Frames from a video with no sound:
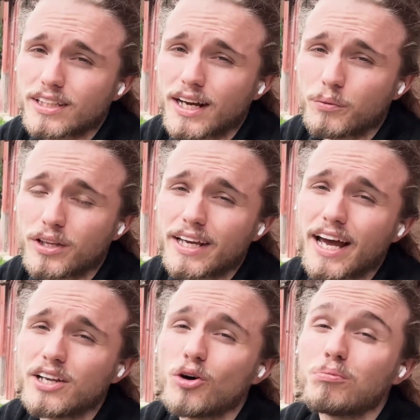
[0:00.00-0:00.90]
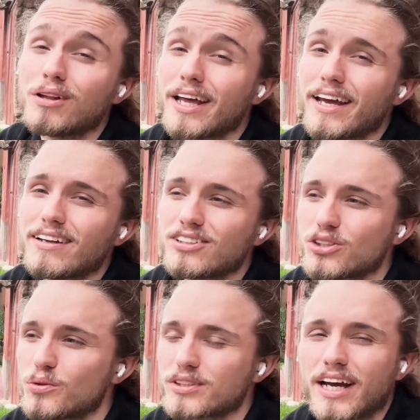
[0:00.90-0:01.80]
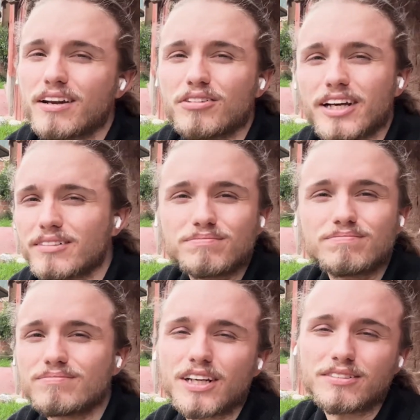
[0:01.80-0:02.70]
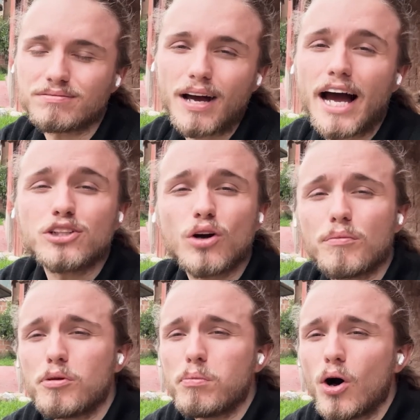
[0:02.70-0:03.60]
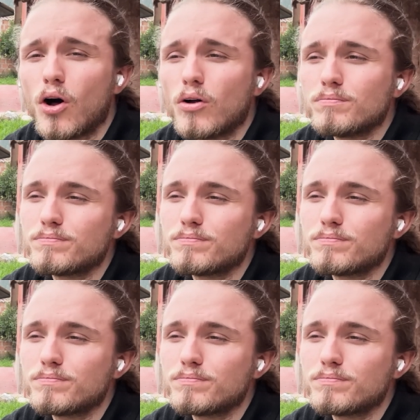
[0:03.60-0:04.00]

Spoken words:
And I really had no plan. So it was kind of like I dropped the ball.